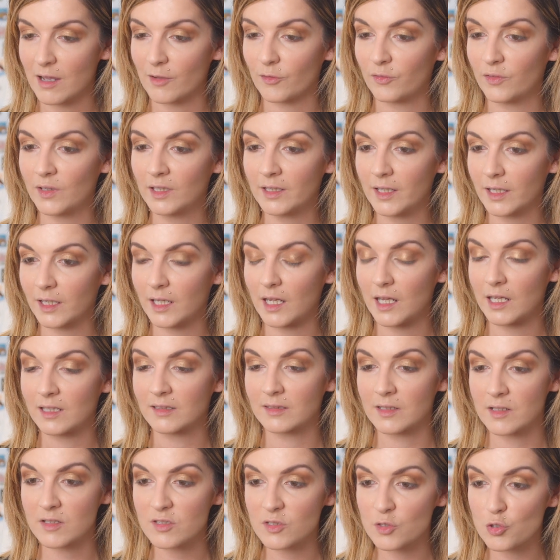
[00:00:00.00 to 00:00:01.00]
I feel like it
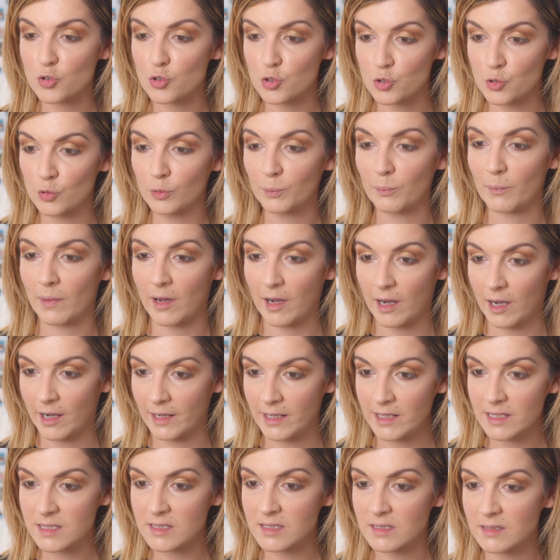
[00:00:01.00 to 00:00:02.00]
does suit my
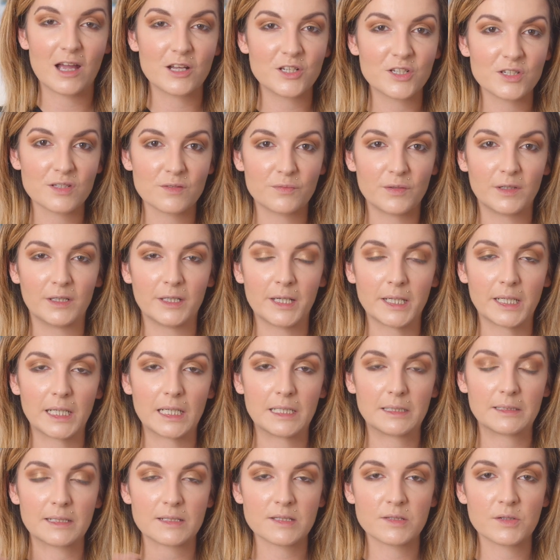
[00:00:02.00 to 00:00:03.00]
eyes. I just feel like
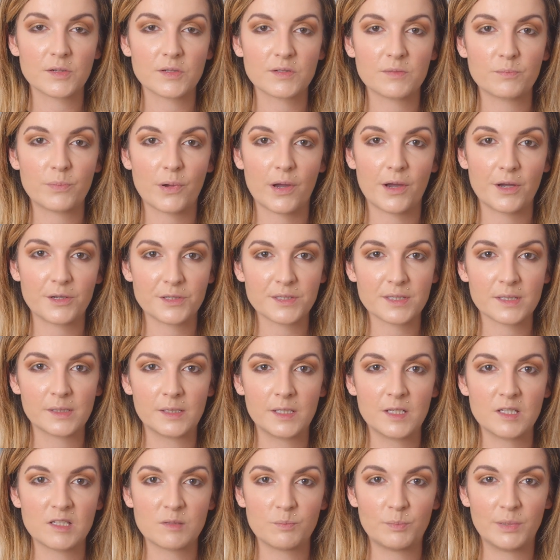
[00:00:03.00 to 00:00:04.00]
it does not
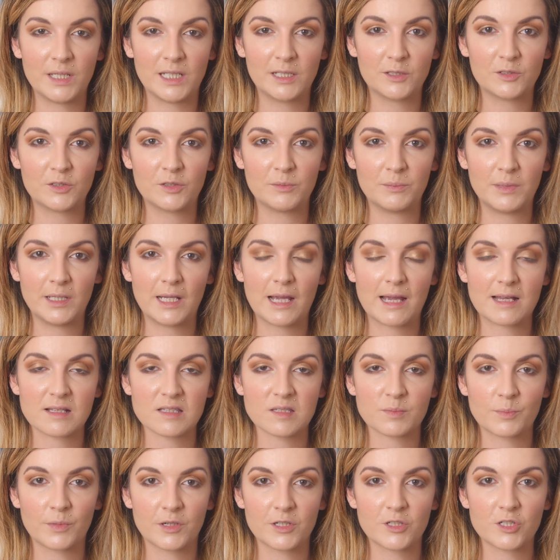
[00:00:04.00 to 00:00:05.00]
personally speak to me
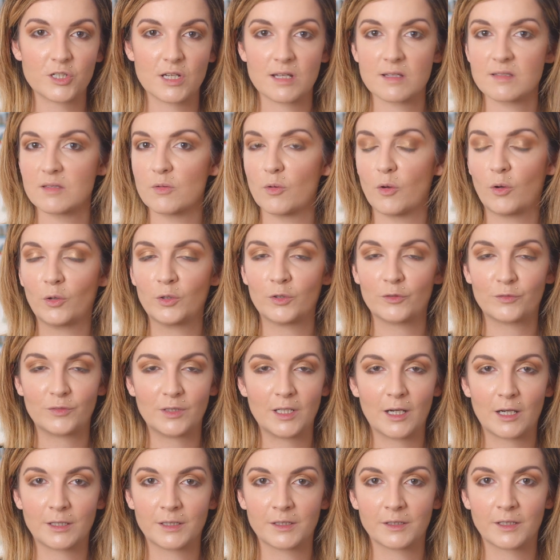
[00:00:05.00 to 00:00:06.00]
as much as all of
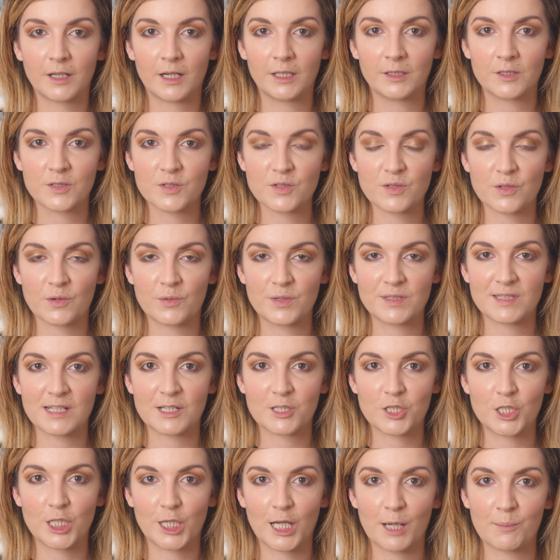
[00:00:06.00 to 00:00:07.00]
the other color stories
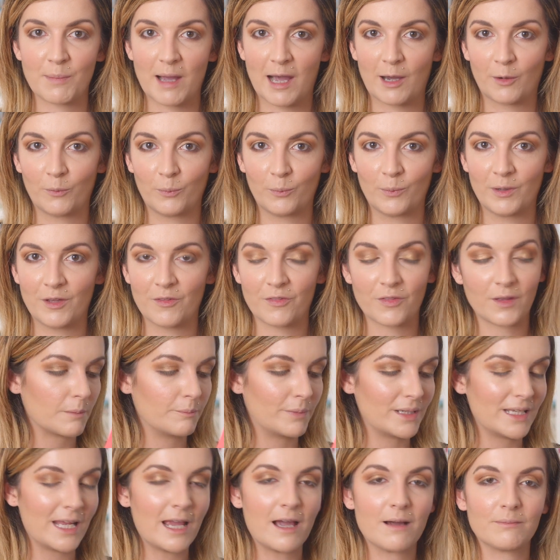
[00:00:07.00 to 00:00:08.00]
that she came out with.
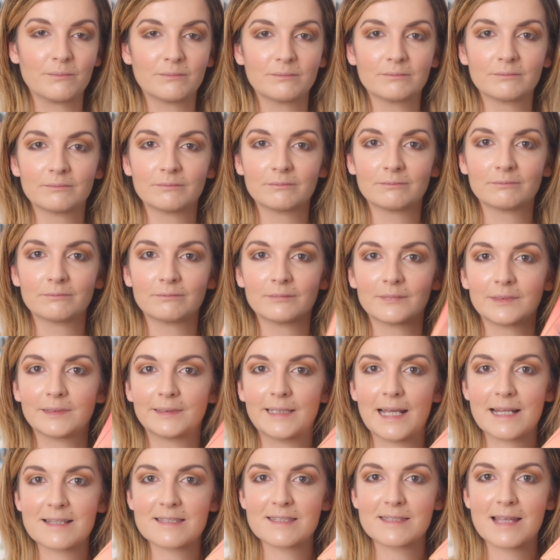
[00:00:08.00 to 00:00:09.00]
But yeah,
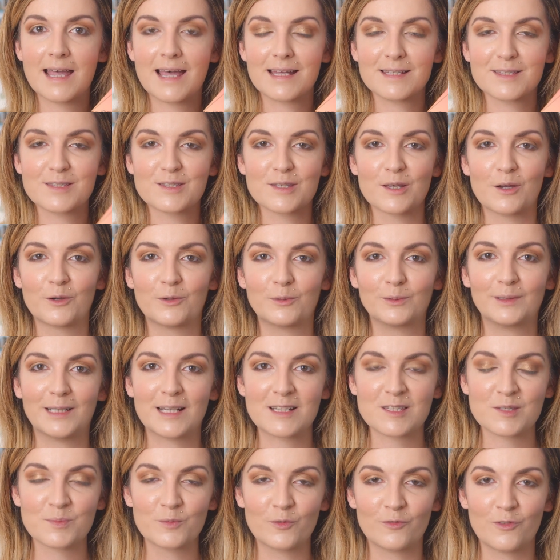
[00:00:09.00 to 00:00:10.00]
that's that. So
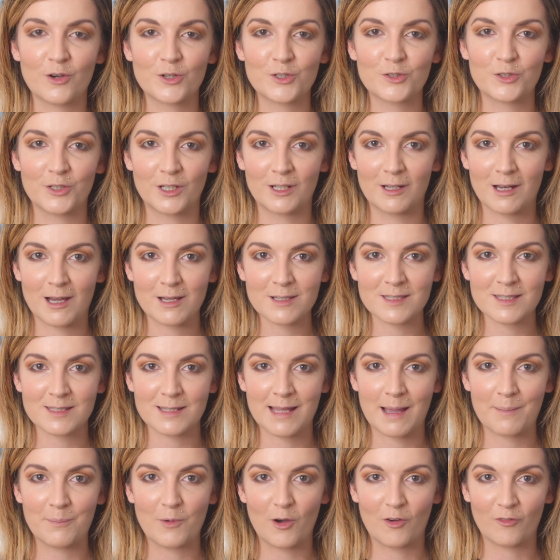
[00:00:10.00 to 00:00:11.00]
let's move on to the last
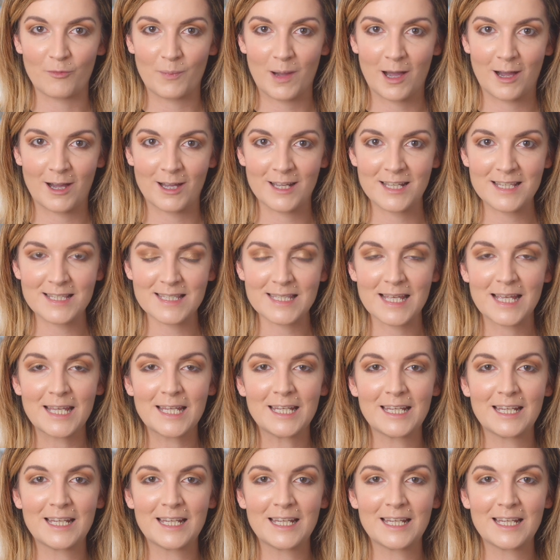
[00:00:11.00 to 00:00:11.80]
step of my eyes.